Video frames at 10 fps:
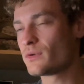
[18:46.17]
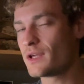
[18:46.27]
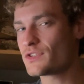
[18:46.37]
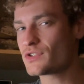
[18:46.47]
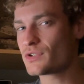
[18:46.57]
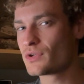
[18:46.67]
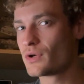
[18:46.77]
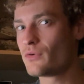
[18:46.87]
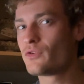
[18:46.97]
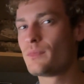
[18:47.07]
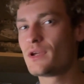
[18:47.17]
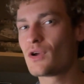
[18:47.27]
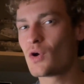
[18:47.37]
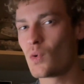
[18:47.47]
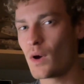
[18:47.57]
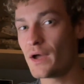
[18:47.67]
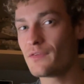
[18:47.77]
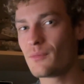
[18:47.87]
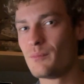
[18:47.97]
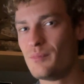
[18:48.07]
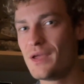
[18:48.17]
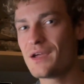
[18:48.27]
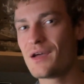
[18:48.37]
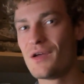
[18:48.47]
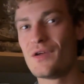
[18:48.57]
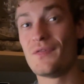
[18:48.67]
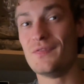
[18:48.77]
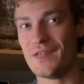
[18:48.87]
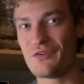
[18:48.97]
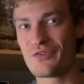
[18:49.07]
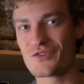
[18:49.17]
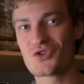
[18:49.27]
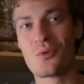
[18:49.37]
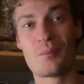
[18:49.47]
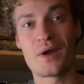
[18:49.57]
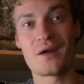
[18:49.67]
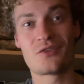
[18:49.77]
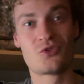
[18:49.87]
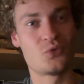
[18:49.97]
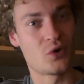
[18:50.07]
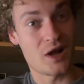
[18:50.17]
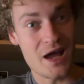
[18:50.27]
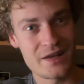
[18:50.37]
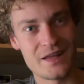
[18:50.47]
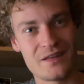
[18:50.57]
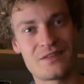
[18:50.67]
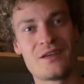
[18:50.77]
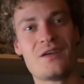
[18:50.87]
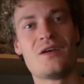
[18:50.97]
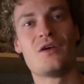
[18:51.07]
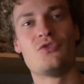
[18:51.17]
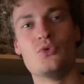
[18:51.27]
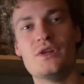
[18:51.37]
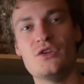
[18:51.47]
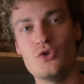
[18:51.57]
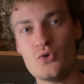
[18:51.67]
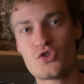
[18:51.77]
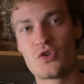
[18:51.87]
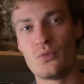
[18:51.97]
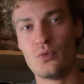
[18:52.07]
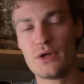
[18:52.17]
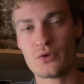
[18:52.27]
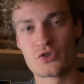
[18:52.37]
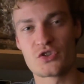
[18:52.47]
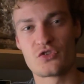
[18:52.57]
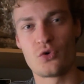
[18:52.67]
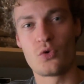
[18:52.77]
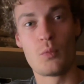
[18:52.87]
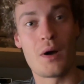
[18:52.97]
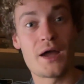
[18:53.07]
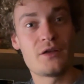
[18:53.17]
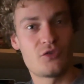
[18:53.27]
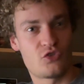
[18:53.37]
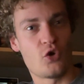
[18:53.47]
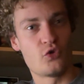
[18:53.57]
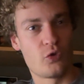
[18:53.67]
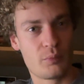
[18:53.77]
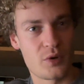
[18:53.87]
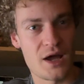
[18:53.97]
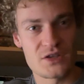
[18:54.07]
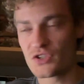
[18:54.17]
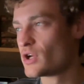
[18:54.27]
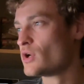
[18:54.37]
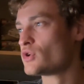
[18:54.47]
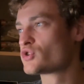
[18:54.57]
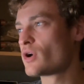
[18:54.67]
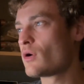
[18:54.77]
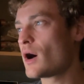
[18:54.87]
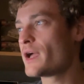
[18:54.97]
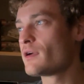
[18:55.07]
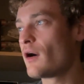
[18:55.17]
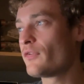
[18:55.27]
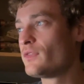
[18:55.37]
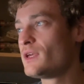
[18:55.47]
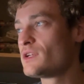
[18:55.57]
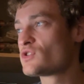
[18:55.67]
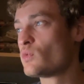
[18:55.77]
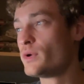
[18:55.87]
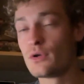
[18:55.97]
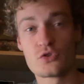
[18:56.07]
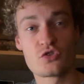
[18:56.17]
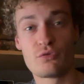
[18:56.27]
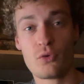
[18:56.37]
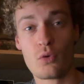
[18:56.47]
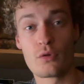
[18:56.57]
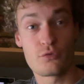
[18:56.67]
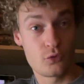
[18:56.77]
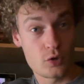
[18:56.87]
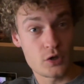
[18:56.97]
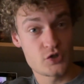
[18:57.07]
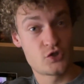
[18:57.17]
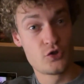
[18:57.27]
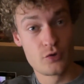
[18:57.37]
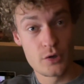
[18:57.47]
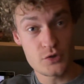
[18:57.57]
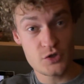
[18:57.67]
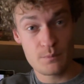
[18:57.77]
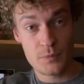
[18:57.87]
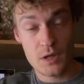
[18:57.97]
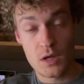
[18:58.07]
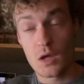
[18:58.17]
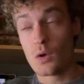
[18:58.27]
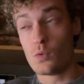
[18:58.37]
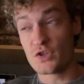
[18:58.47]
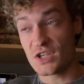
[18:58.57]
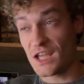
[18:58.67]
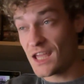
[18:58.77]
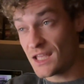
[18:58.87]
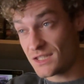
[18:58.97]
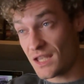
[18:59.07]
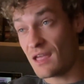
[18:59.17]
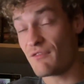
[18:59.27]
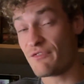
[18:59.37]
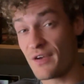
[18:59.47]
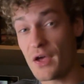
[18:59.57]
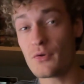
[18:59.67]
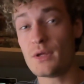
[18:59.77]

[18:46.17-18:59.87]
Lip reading: that's going to be quite a big difference compared to what I did to the used wheels, to my total price. So I got these wheels for 400 euros, which is a very